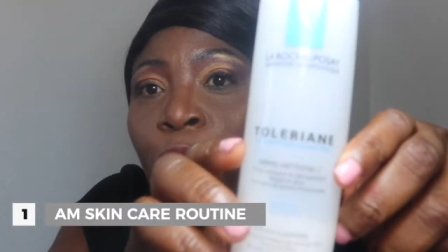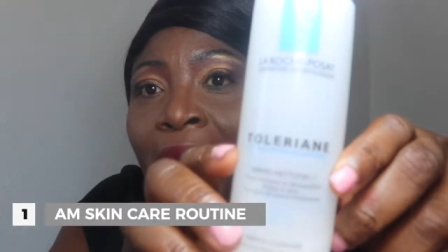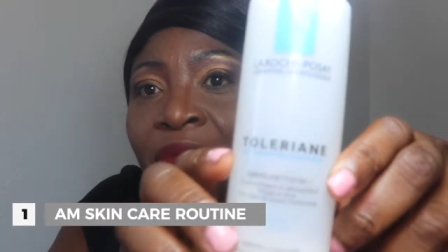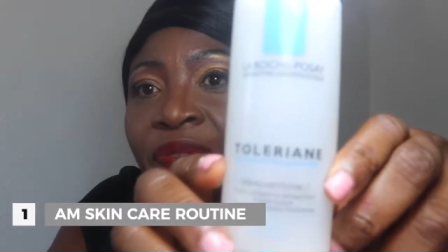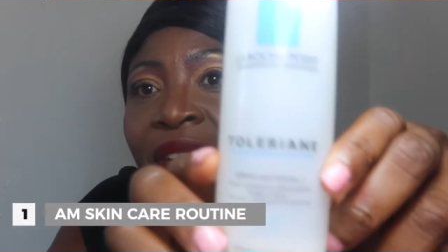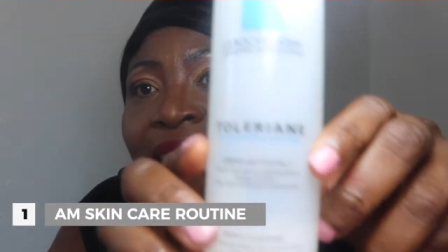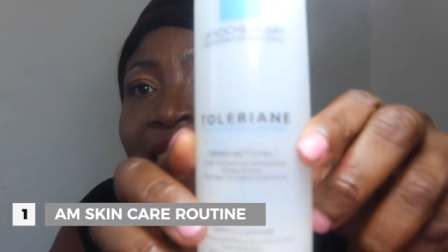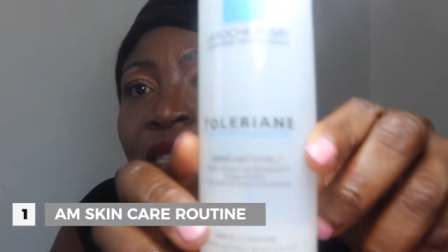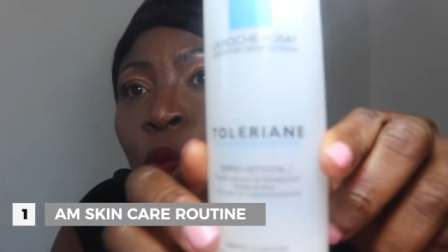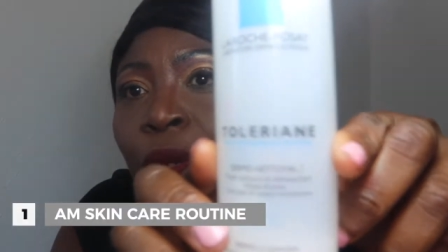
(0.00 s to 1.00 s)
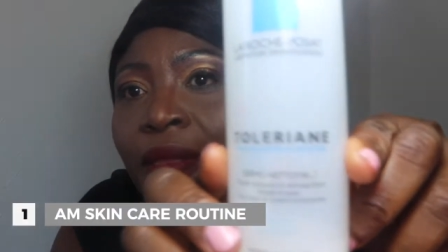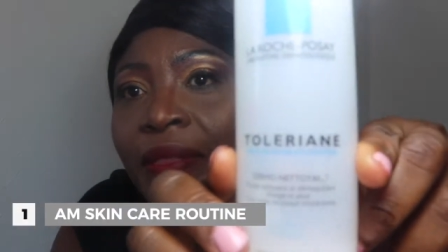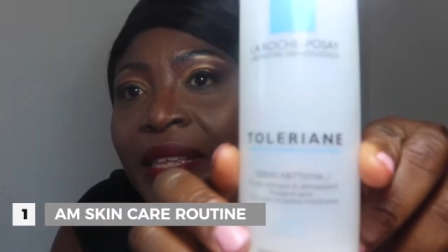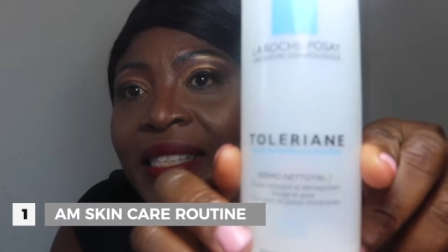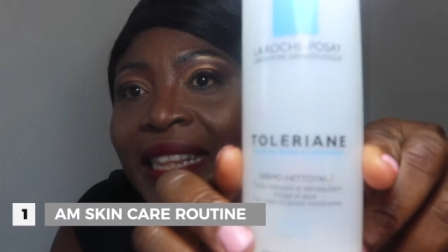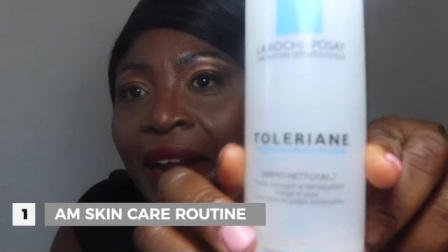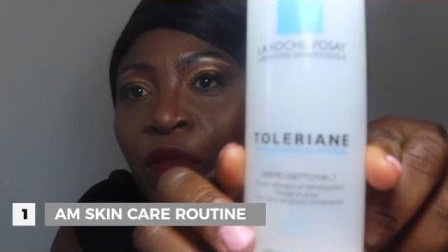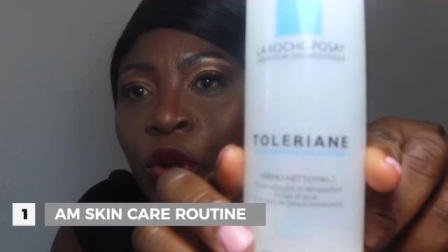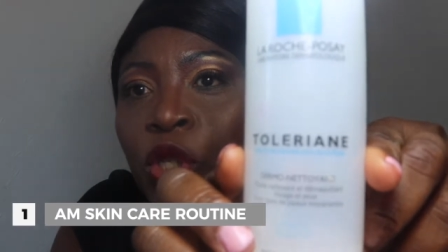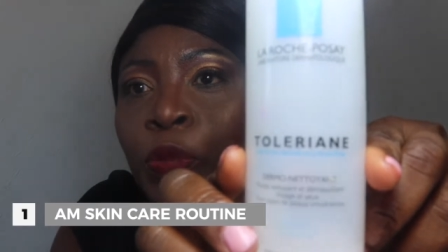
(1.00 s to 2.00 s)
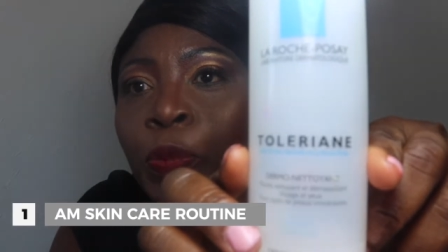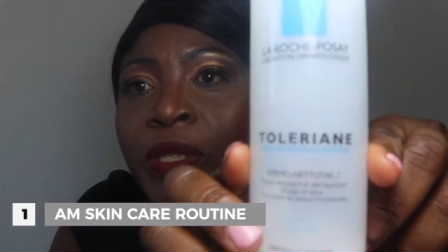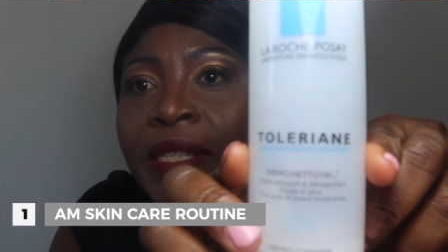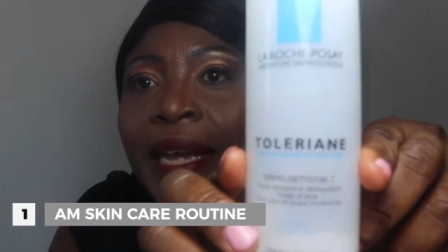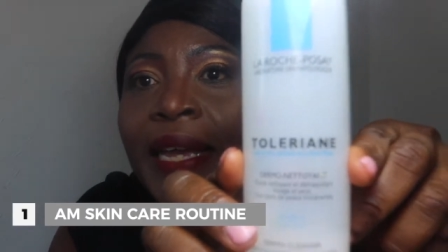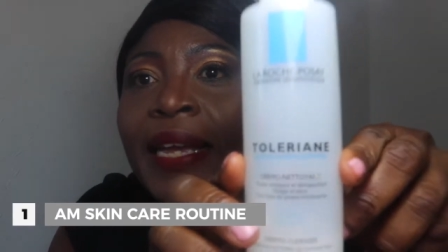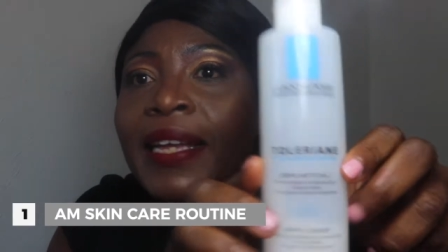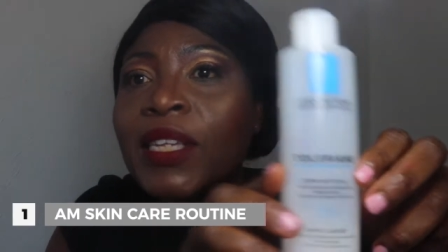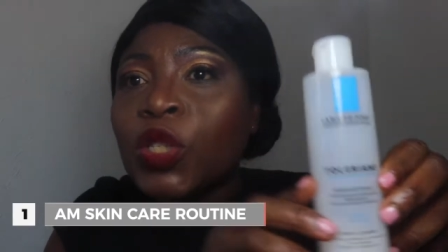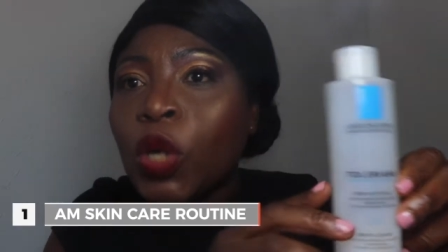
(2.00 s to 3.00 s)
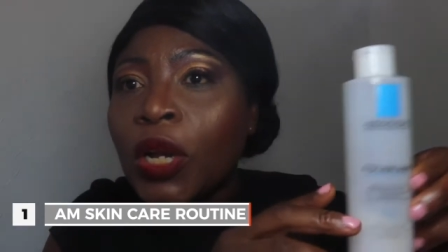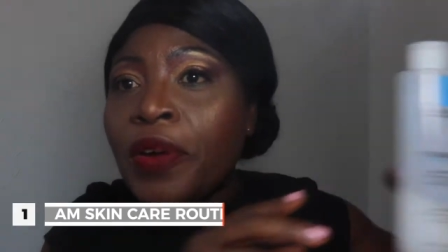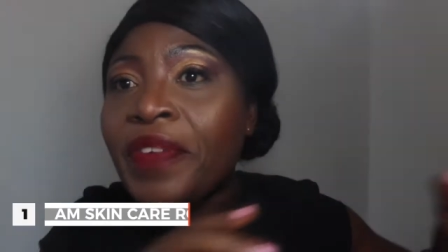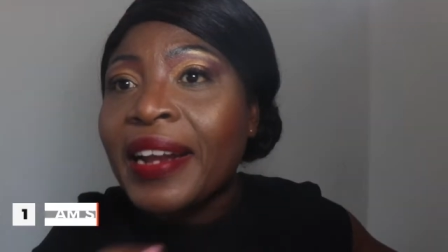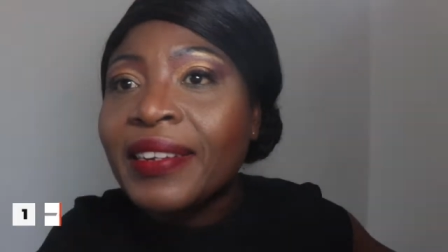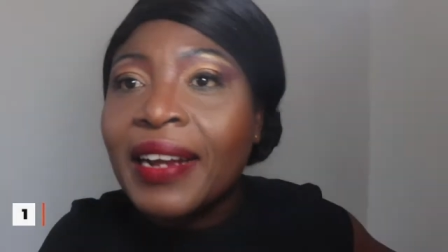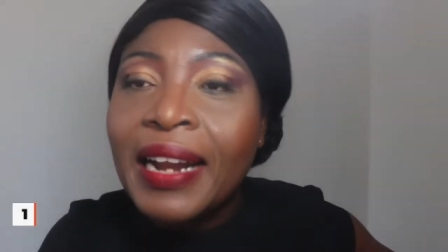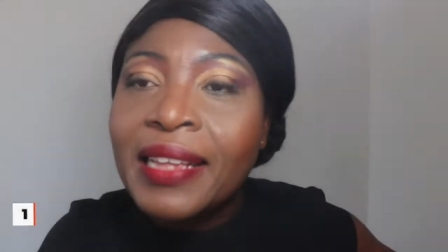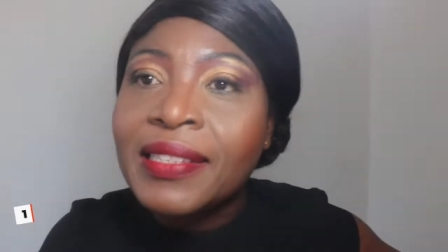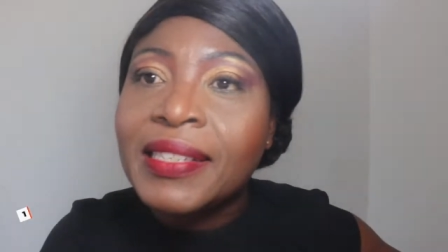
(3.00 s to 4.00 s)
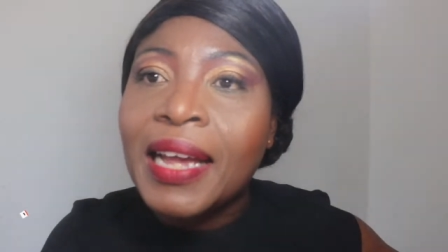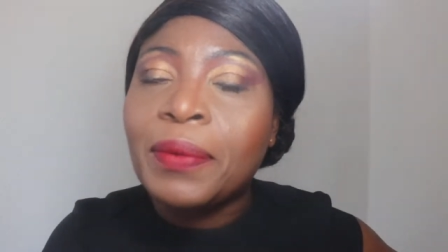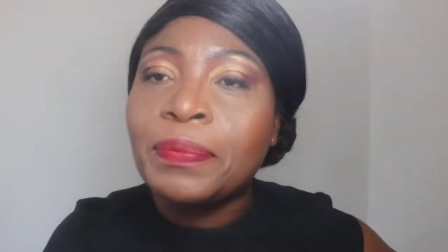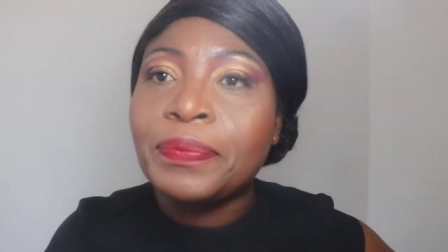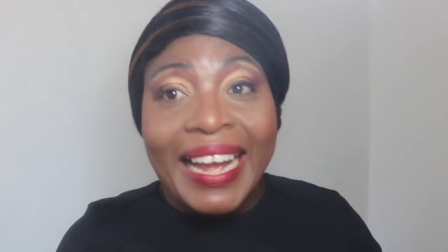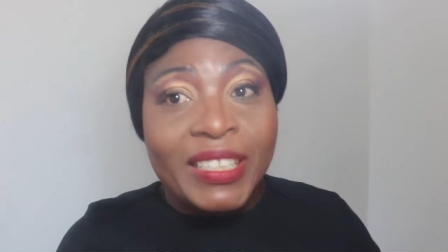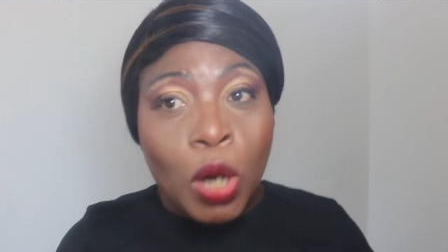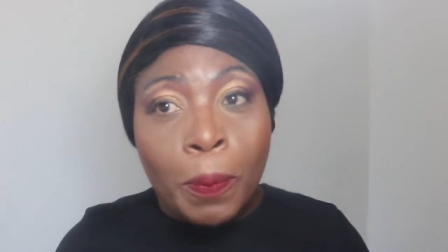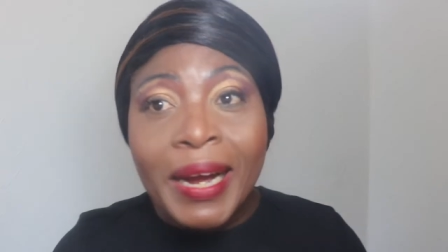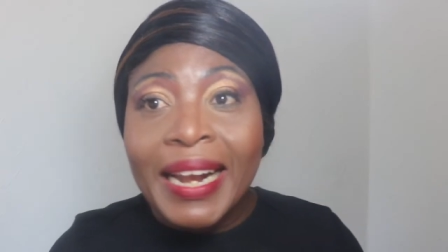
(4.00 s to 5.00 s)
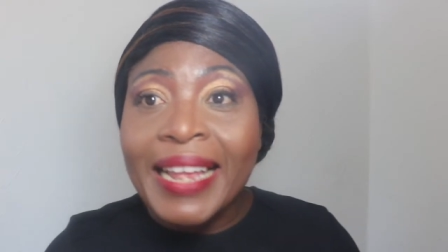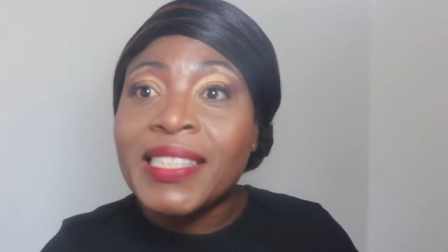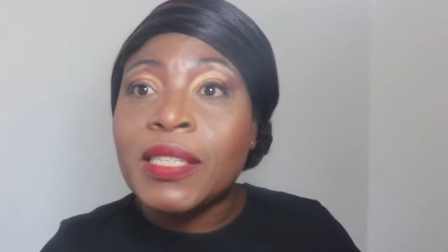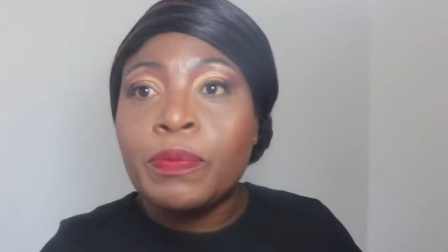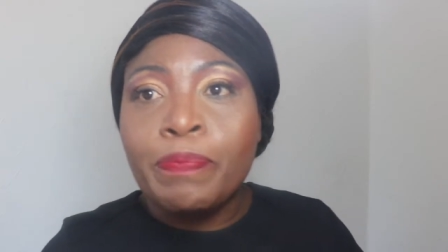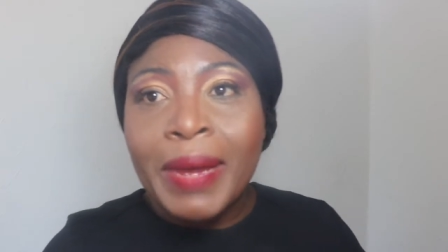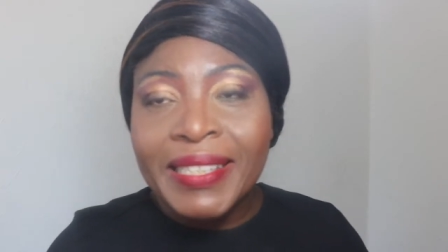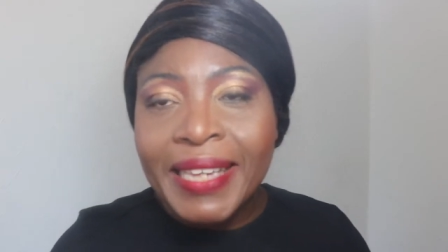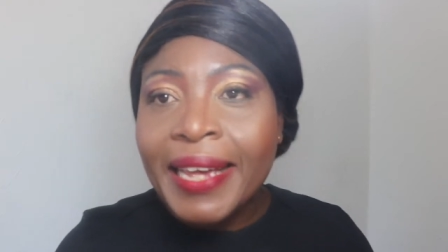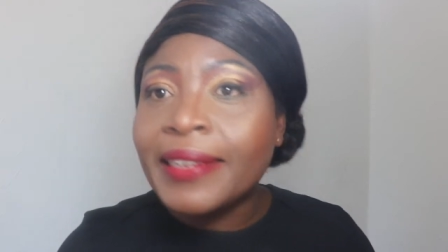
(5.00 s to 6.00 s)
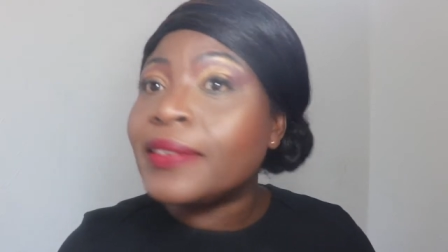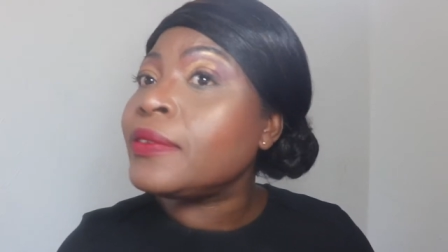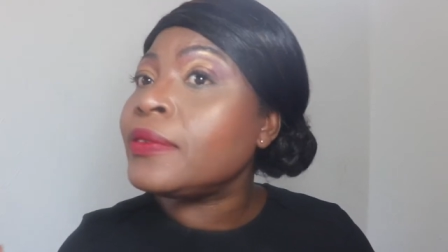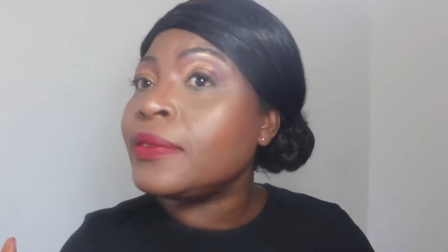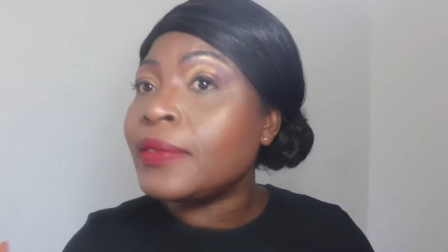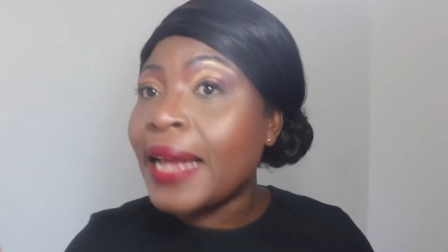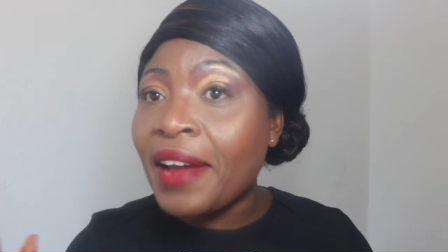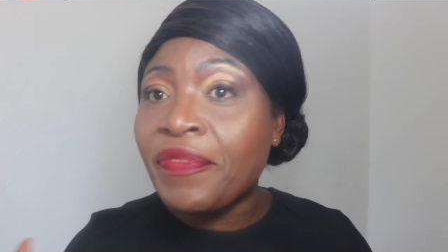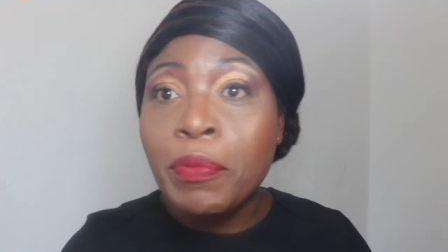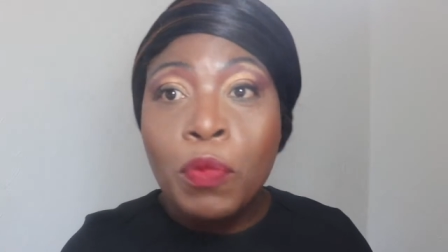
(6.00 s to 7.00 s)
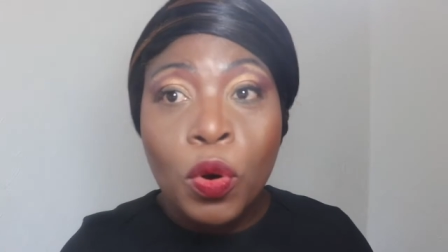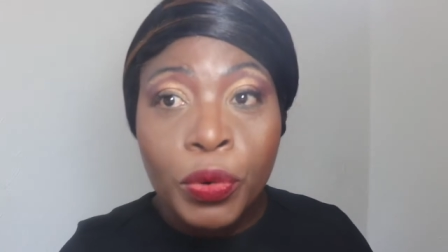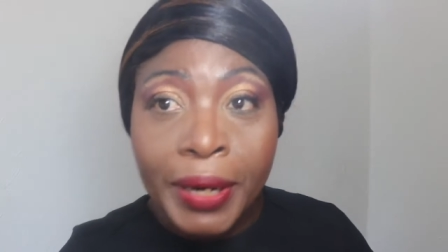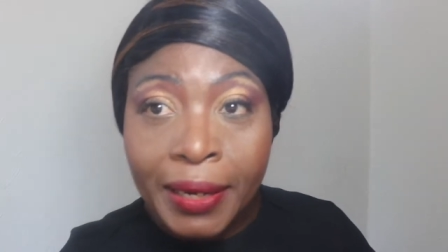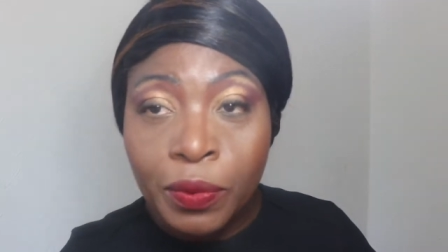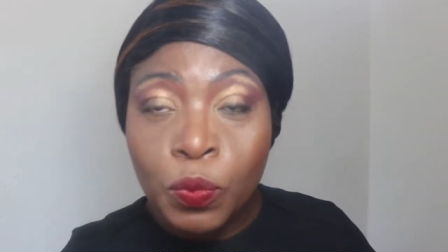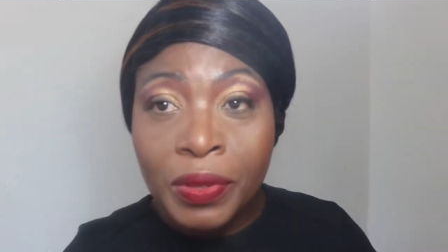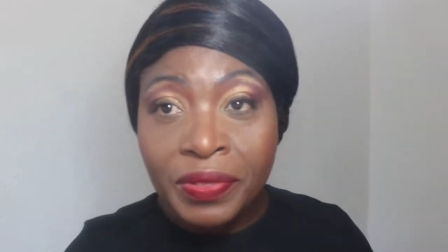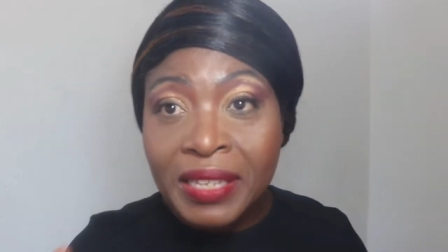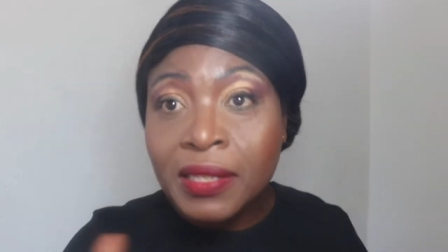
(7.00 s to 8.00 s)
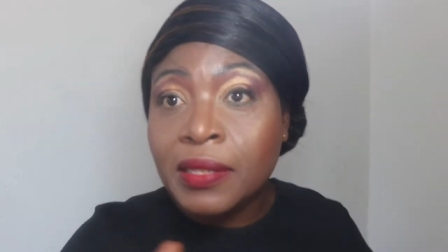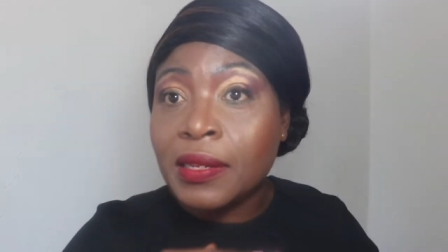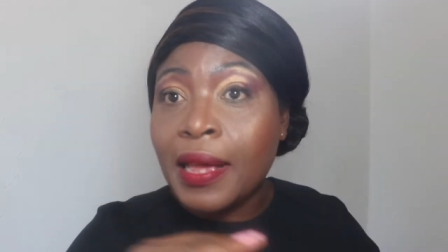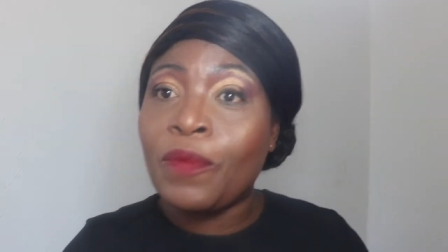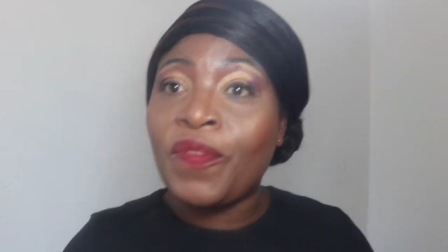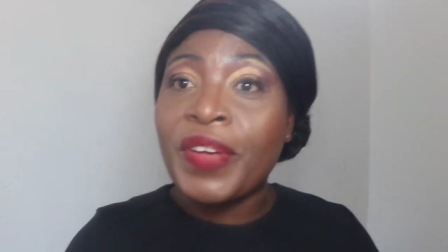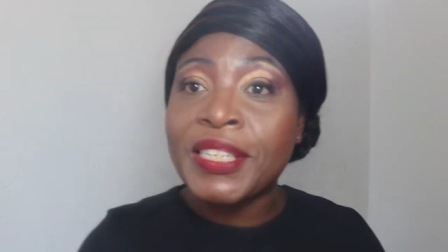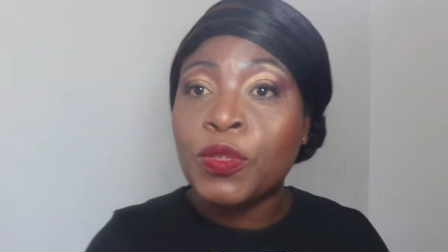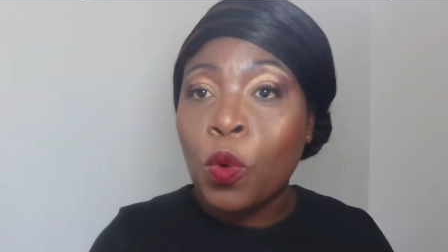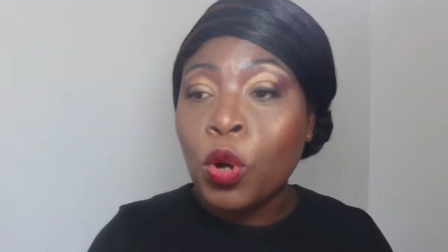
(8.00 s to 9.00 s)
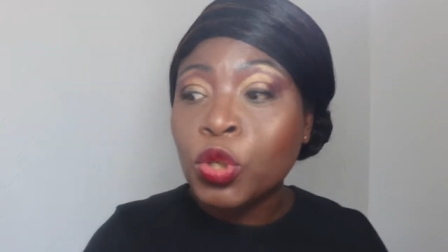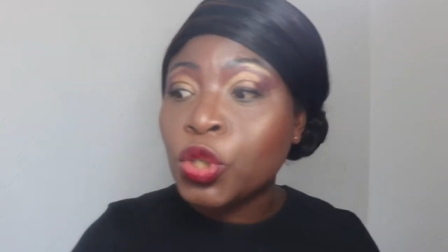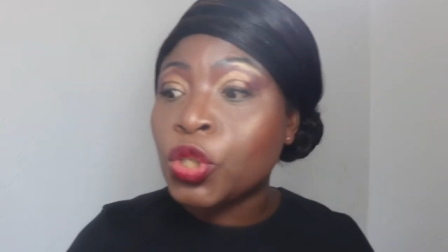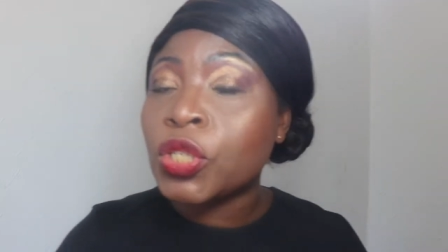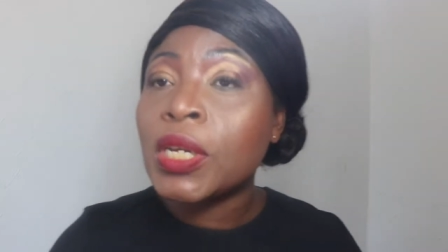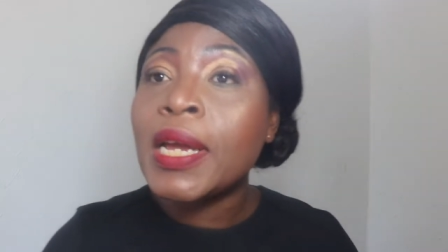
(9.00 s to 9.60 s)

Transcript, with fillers: my face with this La Roche-Posay Toleriane Cleanser. I double cleanse my skin every morning with this face wash